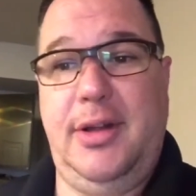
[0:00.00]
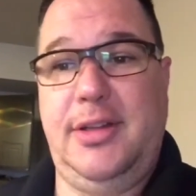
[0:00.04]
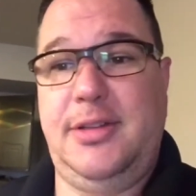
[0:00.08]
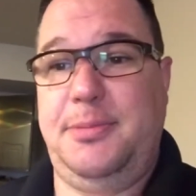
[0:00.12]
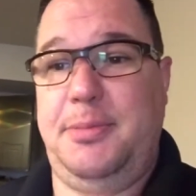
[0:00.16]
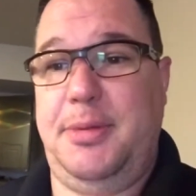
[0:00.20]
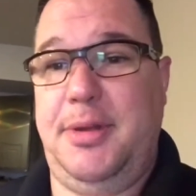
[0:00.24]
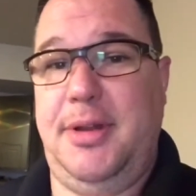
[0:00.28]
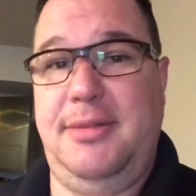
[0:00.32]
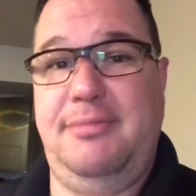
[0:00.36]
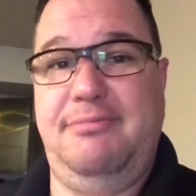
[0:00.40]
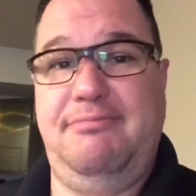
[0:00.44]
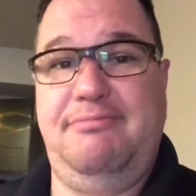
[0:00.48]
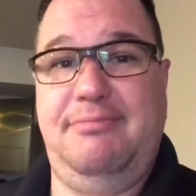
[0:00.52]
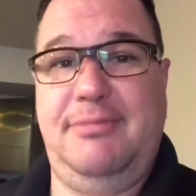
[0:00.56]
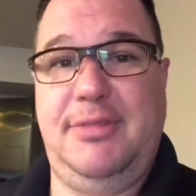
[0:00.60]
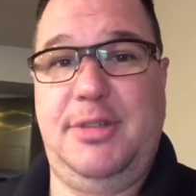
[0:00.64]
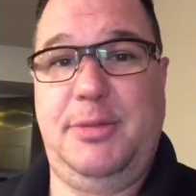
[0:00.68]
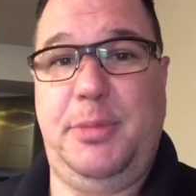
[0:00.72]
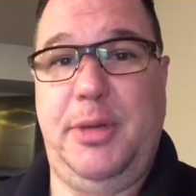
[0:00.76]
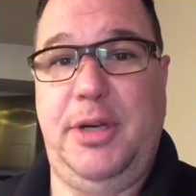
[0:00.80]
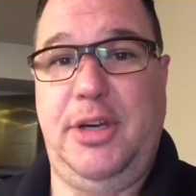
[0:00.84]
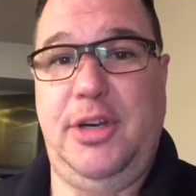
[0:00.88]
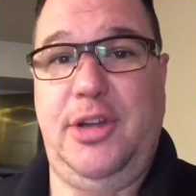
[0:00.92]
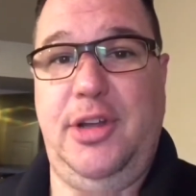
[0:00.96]
It's been
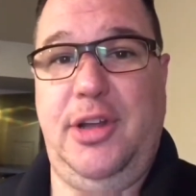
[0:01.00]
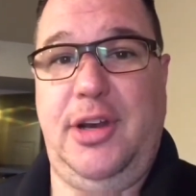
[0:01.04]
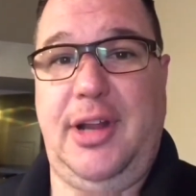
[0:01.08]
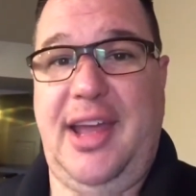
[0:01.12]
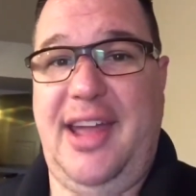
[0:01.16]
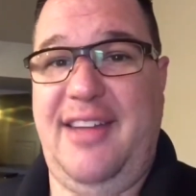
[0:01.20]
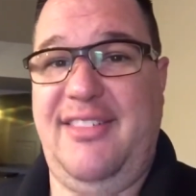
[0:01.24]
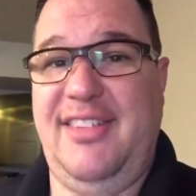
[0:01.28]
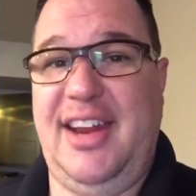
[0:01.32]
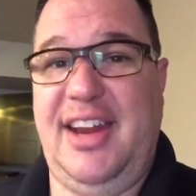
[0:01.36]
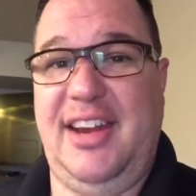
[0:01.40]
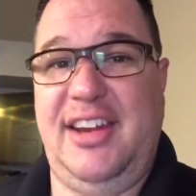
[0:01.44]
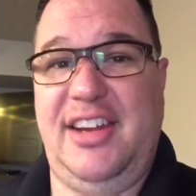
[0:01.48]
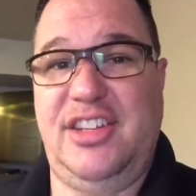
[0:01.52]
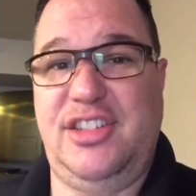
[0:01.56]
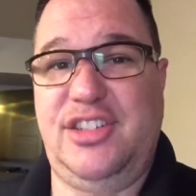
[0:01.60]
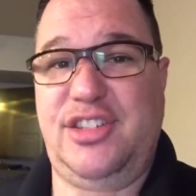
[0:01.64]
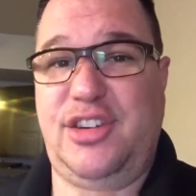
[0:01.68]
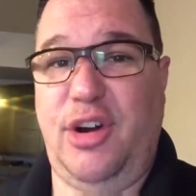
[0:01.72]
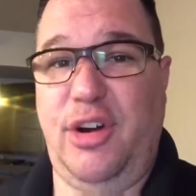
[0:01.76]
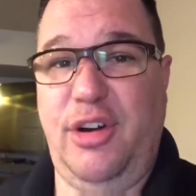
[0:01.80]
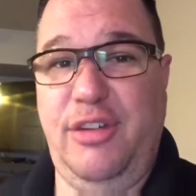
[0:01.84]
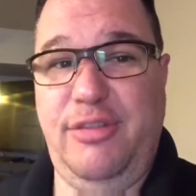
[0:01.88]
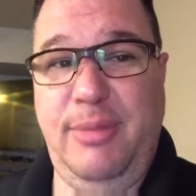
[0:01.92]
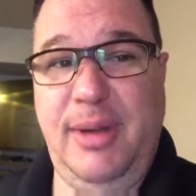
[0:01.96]
it's been good. I haven't had to
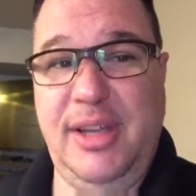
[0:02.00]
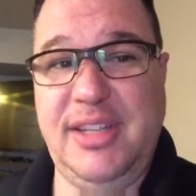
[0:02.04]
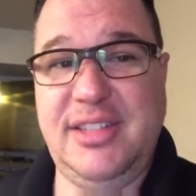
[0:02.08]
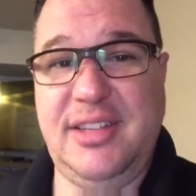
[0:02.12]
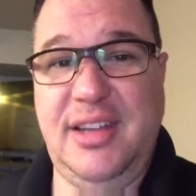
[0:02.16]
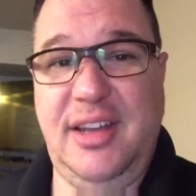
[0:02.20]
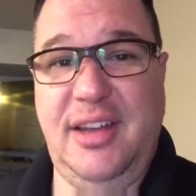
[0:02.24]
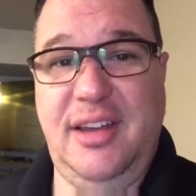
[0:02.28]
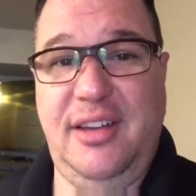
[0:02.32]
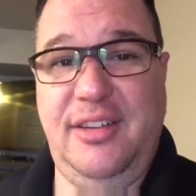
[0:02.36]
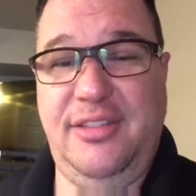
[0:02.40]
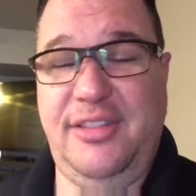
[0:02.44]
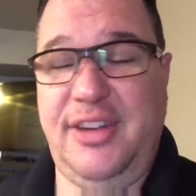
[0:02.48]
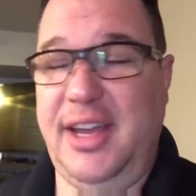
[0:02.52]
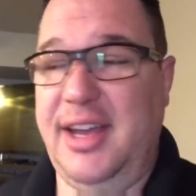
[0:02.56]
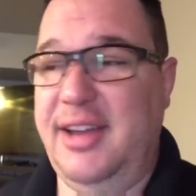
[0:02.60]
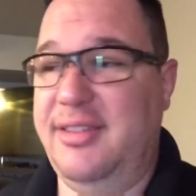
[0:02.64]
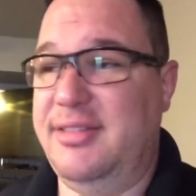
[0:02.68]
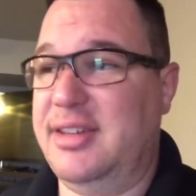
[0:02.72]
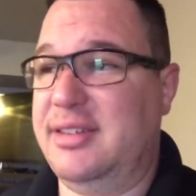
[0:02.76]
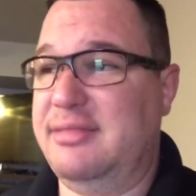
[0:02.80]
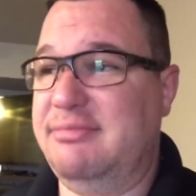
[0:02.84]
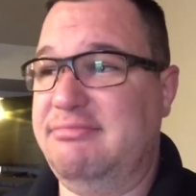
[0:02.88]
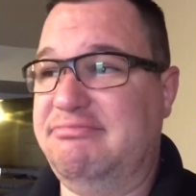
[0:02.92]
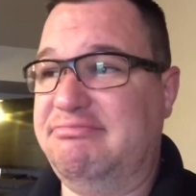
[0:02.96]
starve myself. I
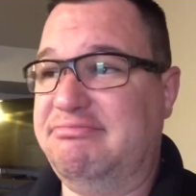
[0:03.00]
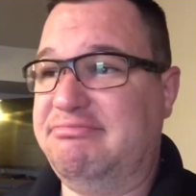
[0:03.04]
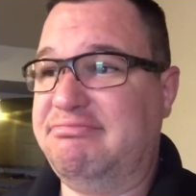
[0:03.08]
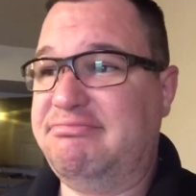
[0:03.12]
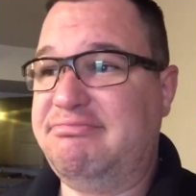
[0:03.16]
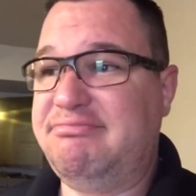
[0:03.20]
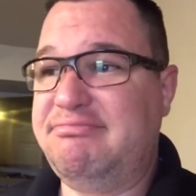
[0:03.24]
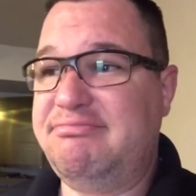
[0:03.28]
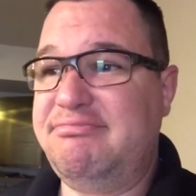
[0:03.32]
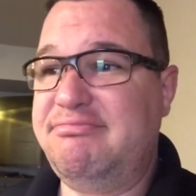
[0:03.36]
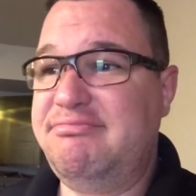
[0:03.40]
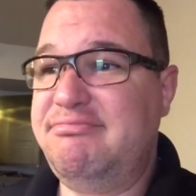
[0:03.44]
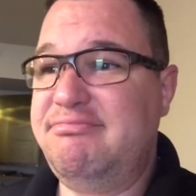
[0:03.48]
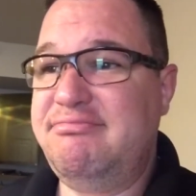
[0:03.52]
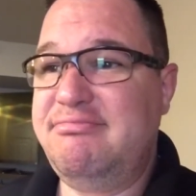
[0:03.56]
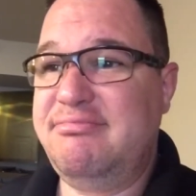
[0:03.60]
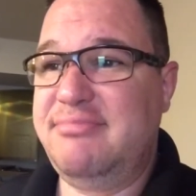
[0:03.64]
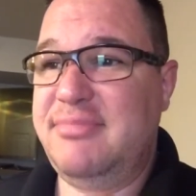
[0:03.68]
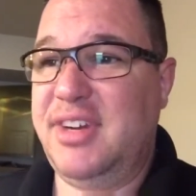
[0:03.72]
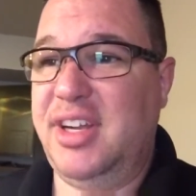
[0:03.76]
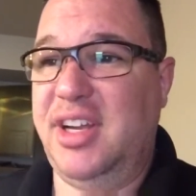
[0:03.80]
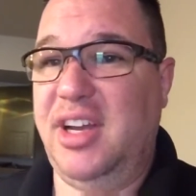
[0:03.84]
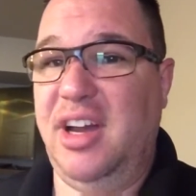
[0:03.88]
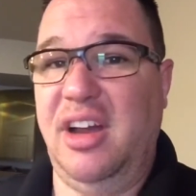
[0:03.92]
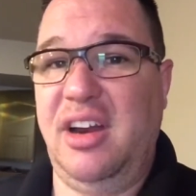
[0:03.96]
haven't
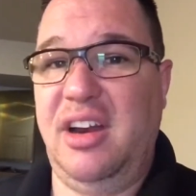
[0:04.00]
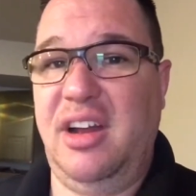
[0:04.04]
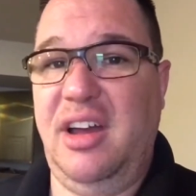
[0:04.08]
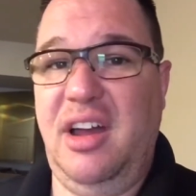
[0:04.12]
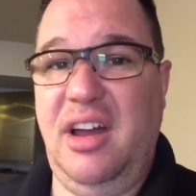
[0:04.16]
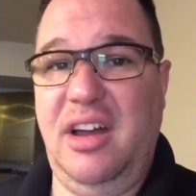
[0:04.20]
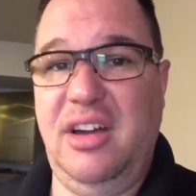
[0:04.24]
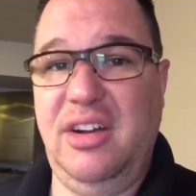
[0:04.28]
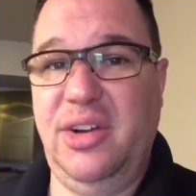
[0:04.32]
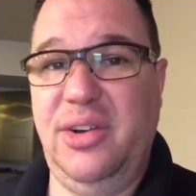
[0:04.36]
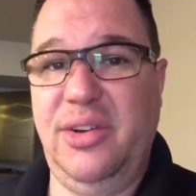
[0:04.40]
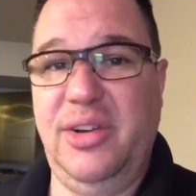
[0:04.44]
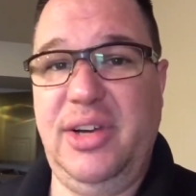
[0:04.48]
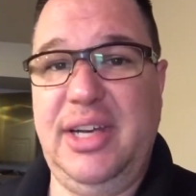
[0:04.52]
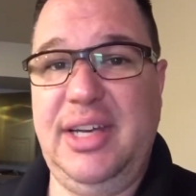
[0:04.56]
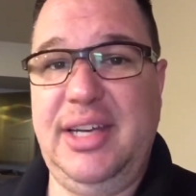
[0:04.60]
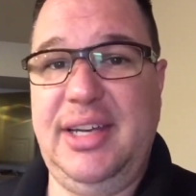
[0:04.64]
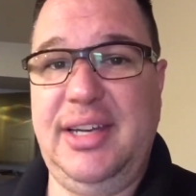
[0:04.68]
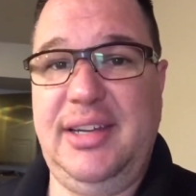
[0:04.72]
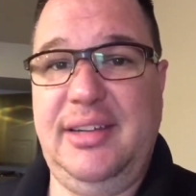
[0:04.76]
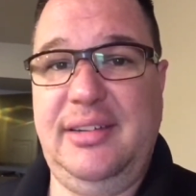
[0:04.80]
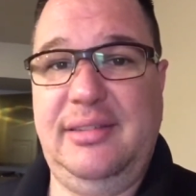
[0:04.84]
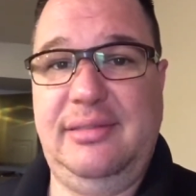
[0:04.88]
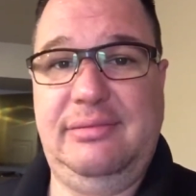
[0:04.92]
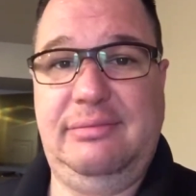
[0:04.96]
gone
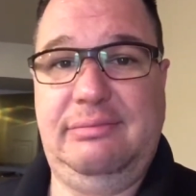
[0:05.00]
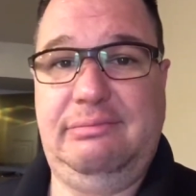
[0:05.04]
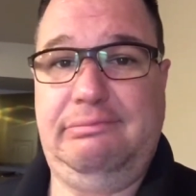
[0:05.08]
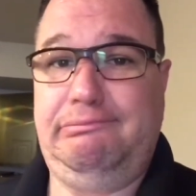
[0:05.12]
hungry.